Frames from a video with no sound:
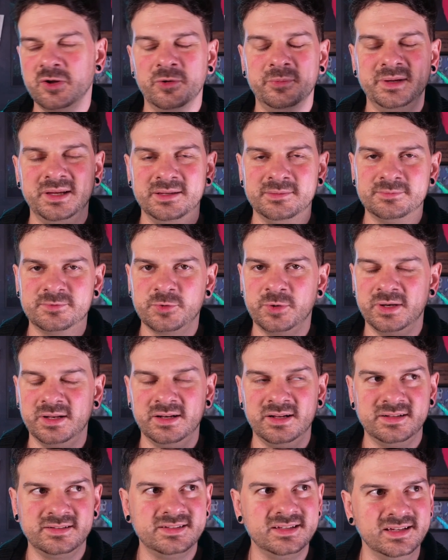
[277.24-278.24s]
being
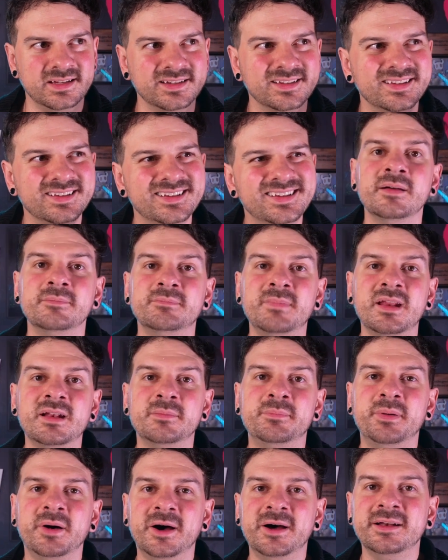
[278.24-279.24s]
2019, Meta
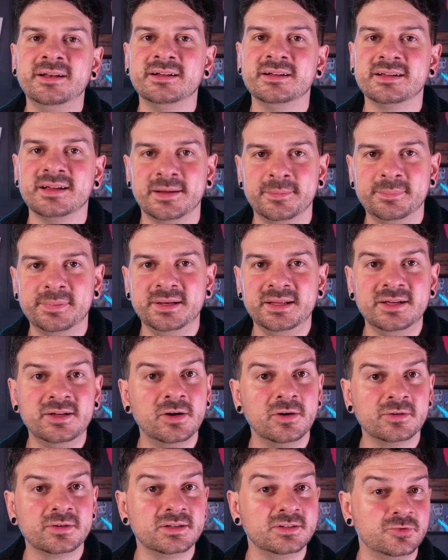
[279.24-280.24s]
bought a company
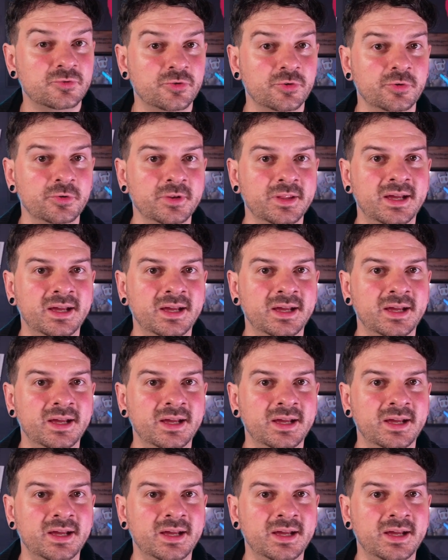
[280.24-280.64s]
called Control